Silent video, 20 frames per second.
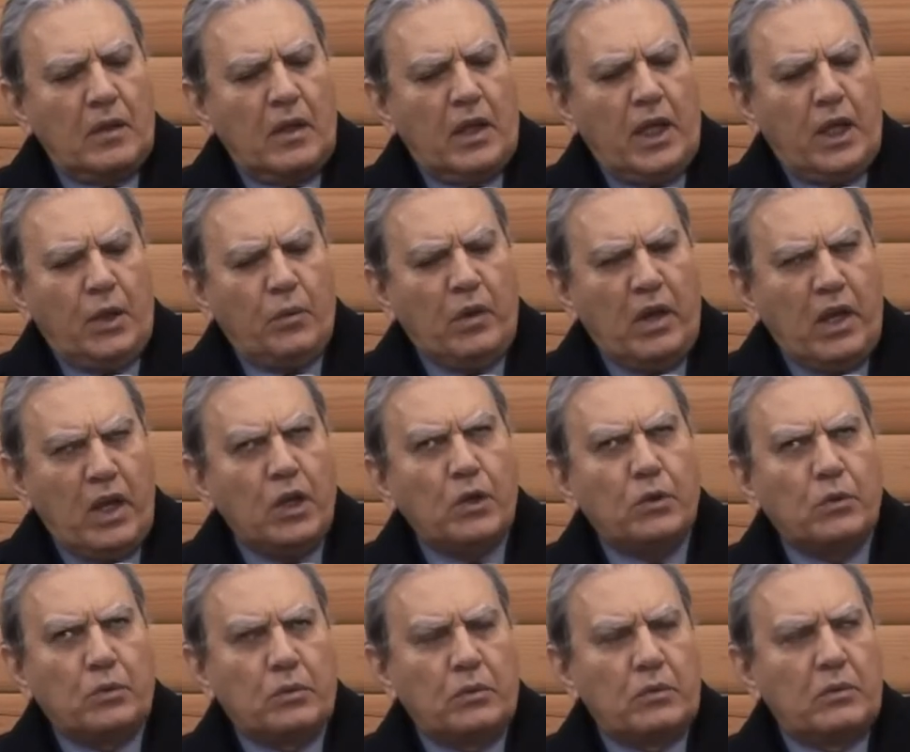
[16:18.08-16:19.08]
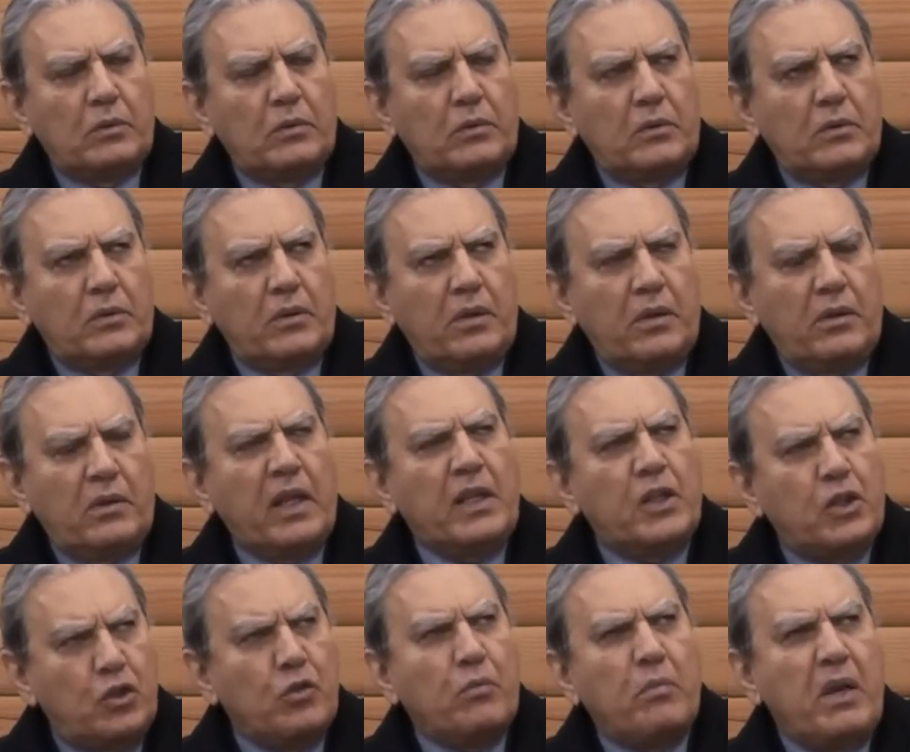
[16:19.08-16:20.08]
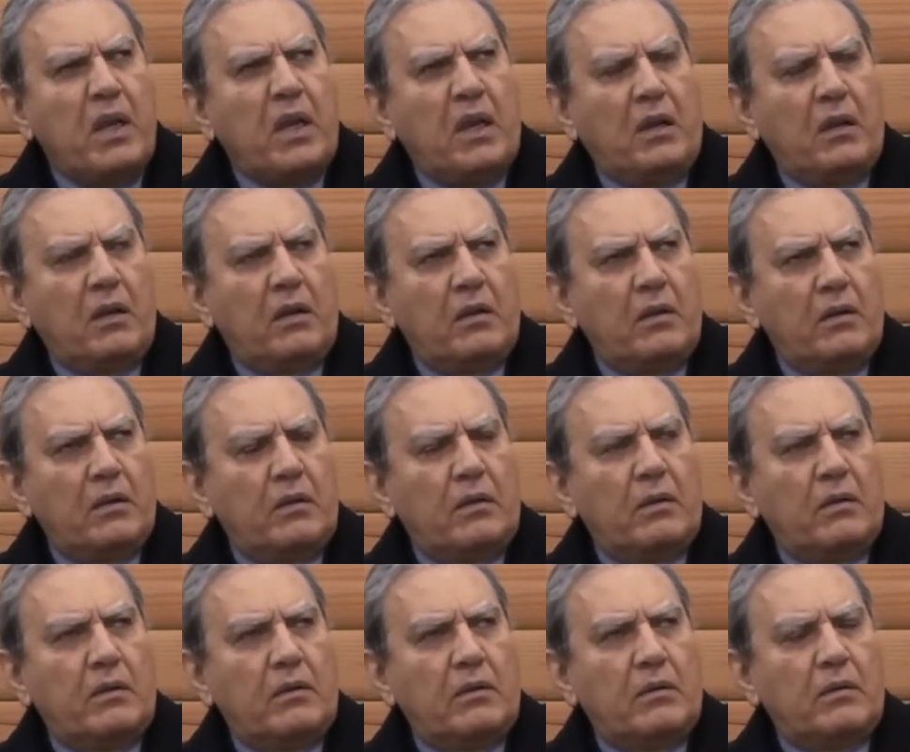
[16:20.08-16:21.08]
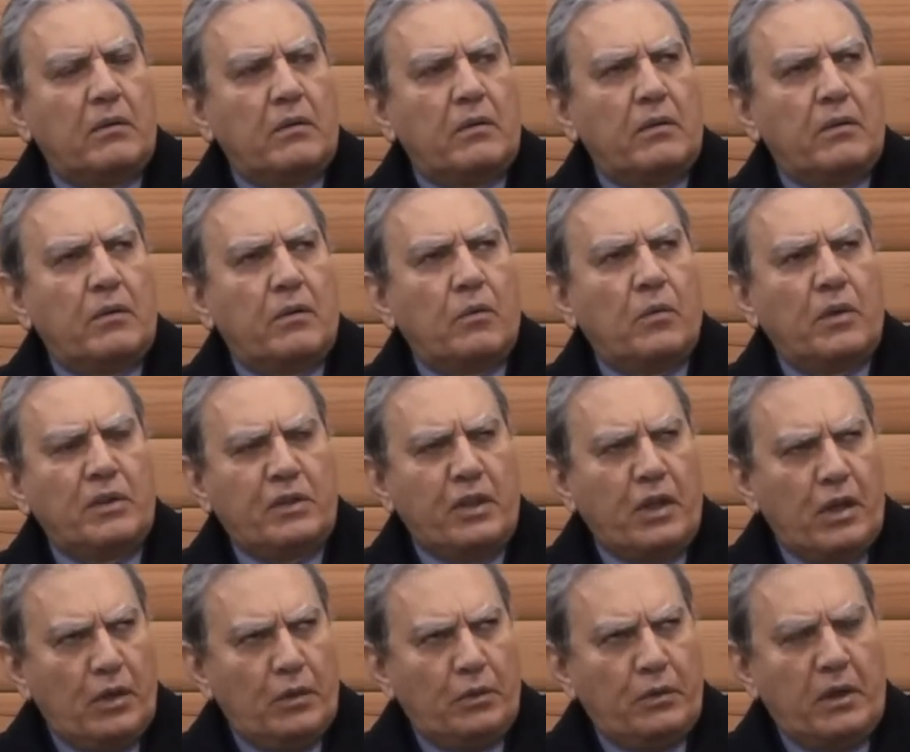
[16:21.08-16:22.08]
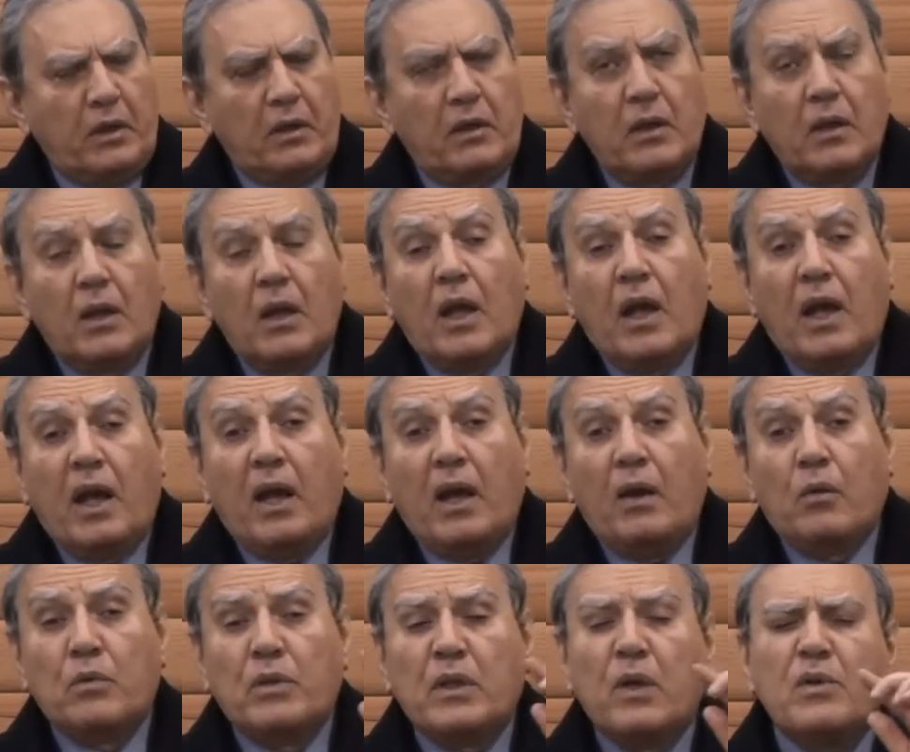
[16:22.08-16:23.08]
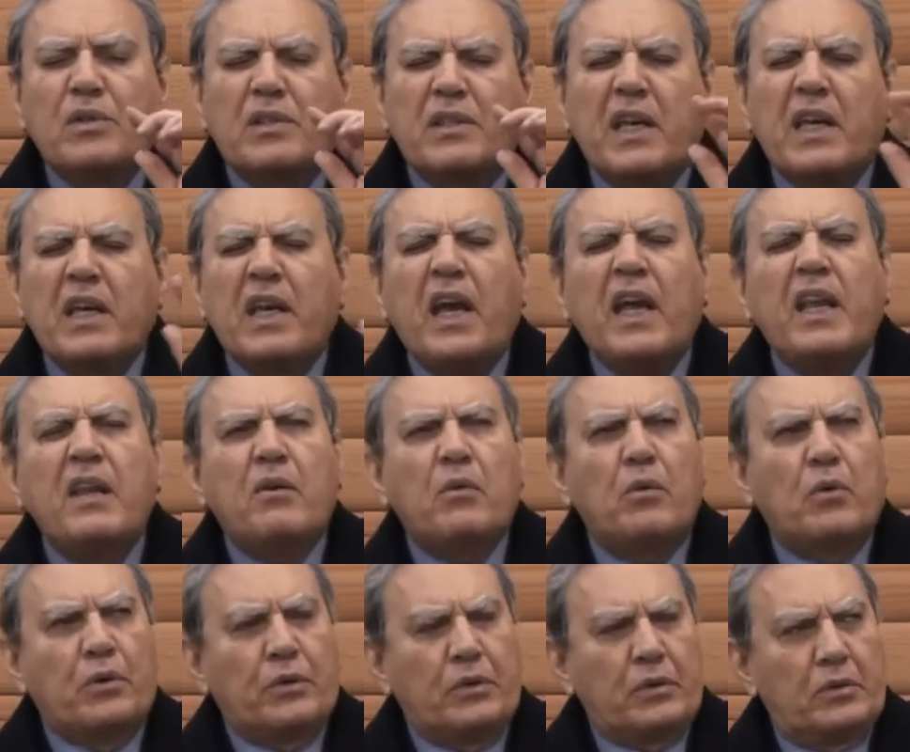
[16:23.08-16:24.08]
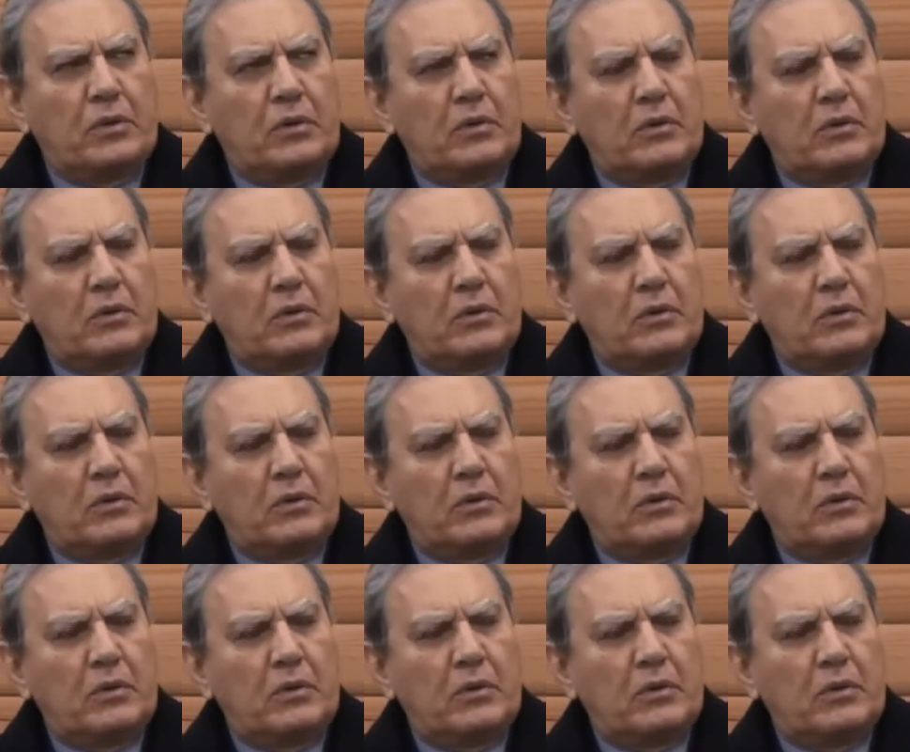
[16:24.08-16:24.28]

He will know that you mean what you are looking, without saying any word.